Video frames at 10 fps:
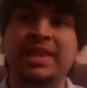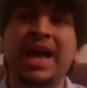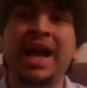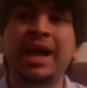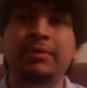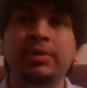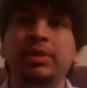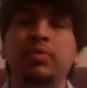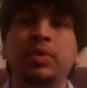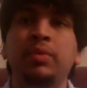I
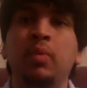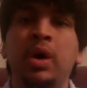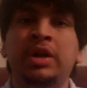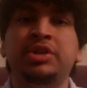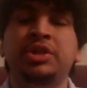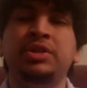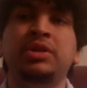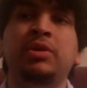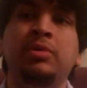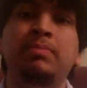really wouldn't watch
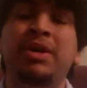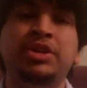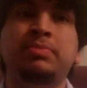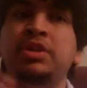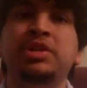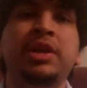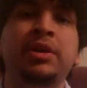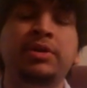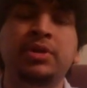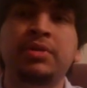until much
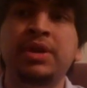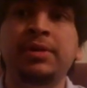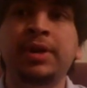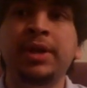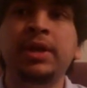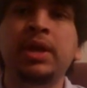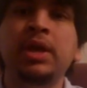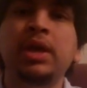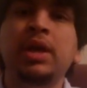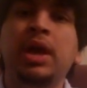later, until the internet,
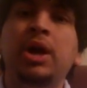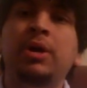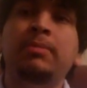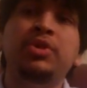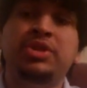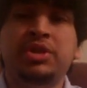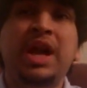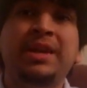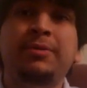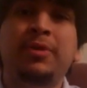which is
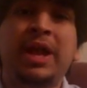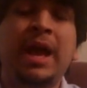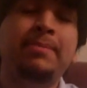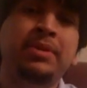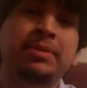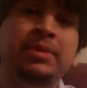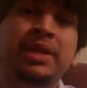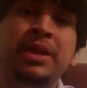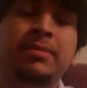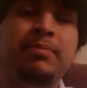kind of what happened.
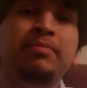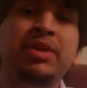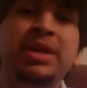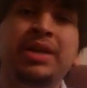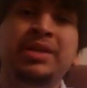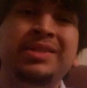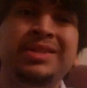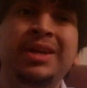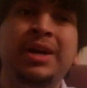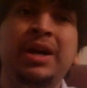Like,
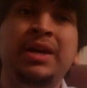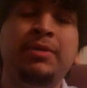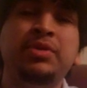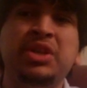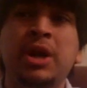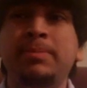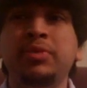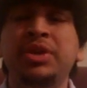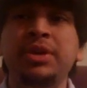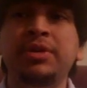because there was a
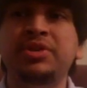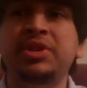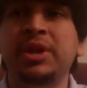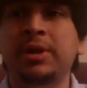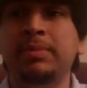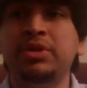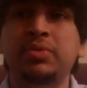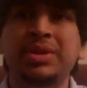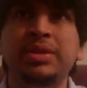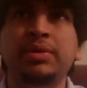couple years there
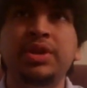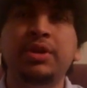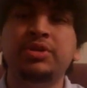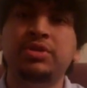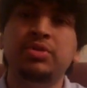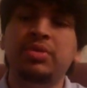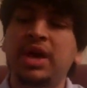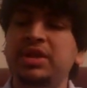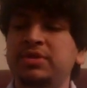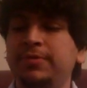between the years of
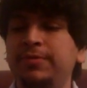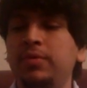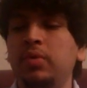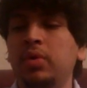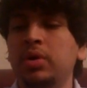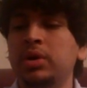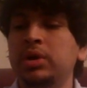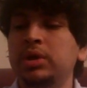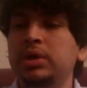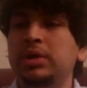2004
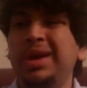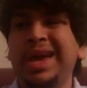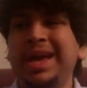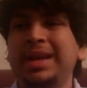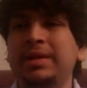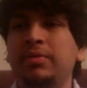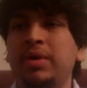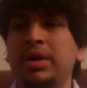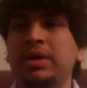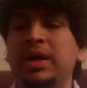and
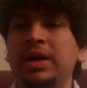around